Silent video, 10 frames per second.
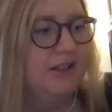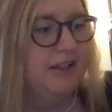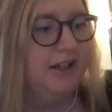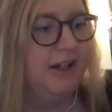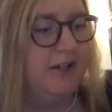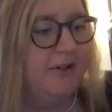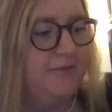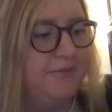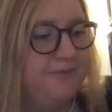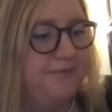
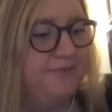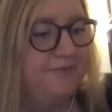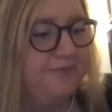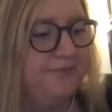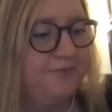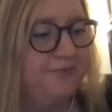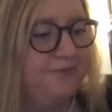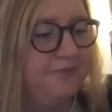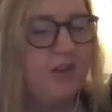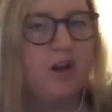
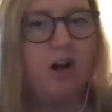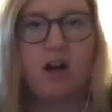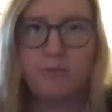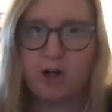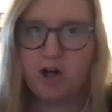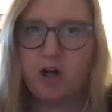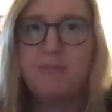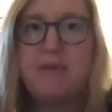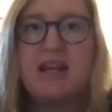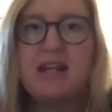armor or
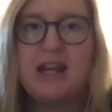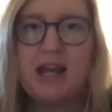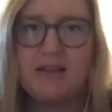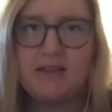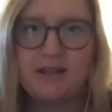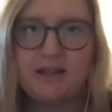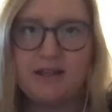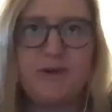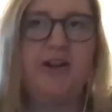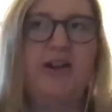mediate the
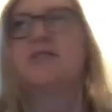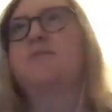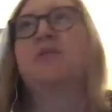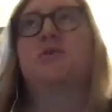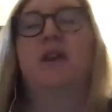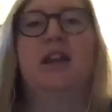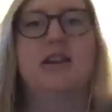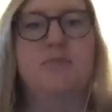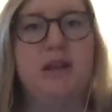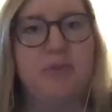experience between
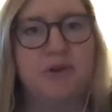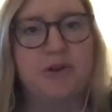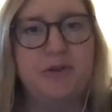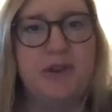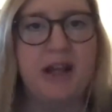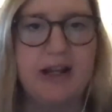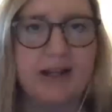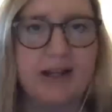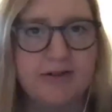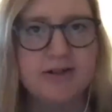the people who they
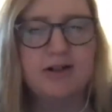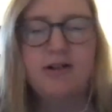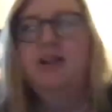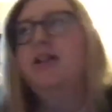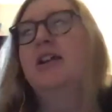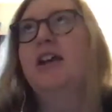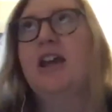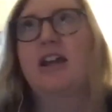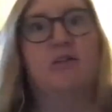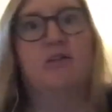encounter
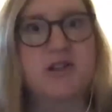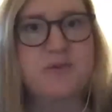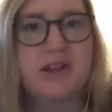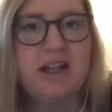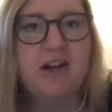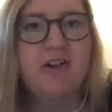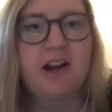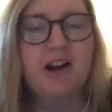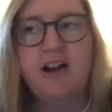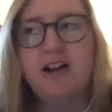and what's really
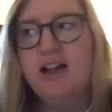going on.